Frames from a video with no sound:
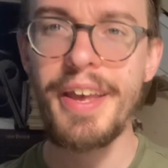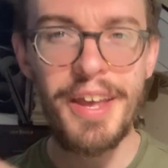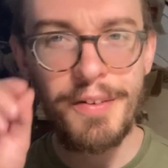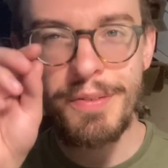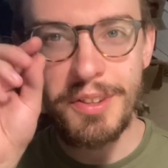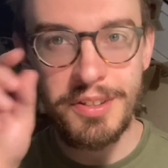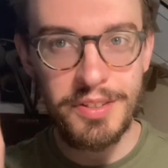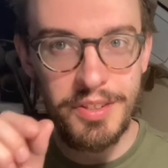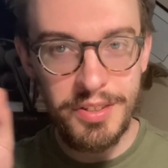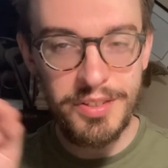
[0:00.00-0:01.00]
If
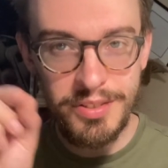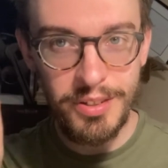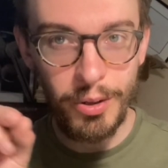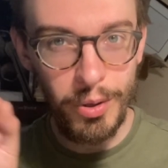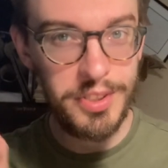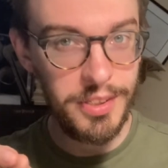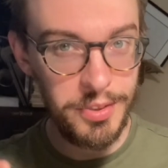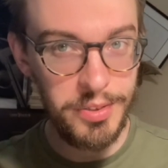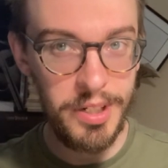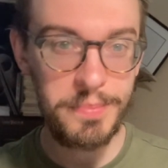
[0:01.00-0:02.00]
this hole is a little
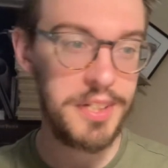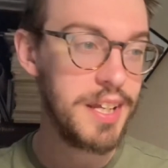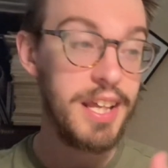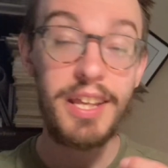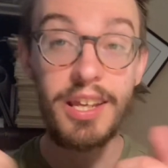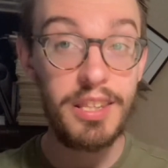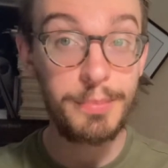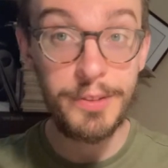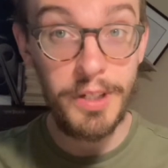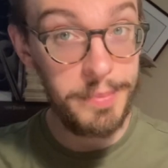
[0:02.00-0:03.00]
stripped, either
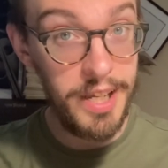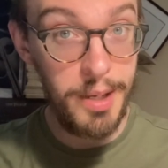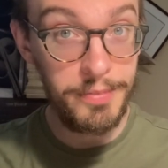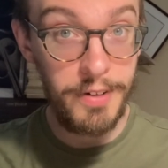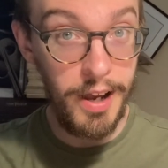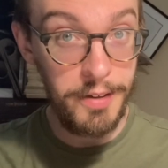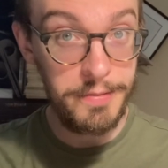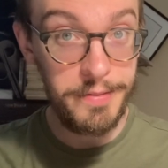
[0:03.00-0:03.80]
move up to M5,